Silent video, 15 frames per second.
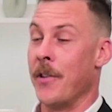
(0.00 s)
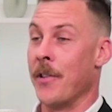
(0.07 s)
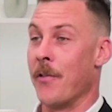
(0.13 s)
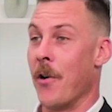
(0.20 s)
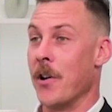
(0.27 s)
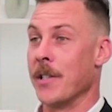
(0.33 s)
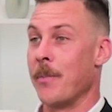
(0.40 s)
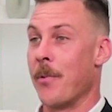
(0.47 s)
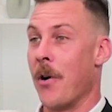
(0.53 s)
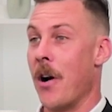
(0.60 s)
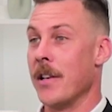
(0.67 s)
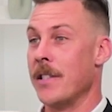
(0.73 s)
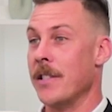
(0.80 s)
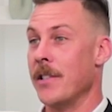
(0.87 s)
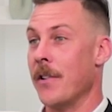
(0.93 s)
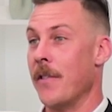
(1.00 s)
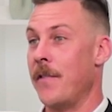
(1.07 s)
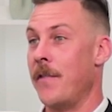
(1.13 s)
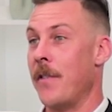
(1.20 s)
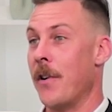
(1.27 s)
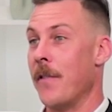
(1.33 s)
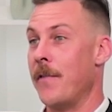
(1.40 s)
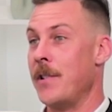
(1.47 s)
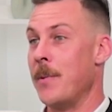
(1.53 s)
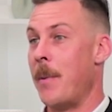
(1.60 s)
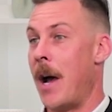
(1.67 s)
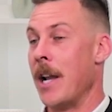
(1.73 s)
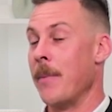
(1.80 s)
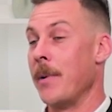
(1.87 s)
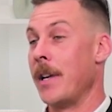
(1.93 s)
the rising prices of
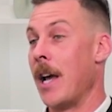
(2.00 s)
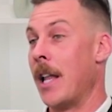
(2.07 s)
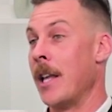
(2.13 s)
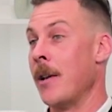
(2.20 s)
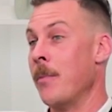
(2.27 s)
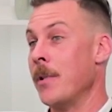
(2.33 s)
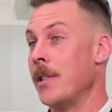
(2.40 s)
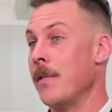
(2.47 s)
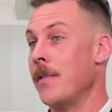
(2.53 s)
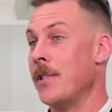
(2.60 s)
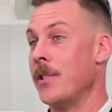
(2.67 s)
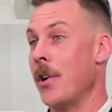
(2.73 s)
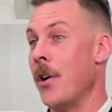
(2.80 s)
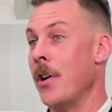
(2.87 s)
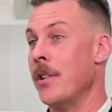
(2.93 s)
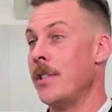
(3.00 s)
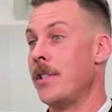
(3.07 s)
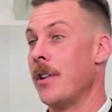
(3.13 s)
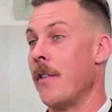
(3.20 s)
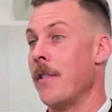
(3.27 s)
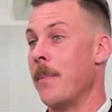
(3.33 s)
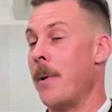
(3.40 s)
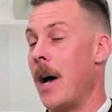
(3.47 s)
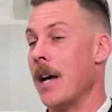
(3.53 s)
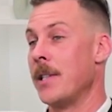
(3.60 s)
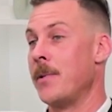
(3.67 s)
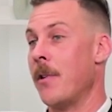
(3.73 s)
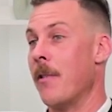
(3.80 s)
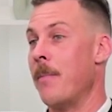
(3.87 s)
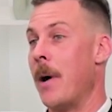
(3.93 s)
germanium and gallium, which have surged over the
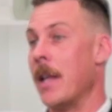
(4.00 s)
past 12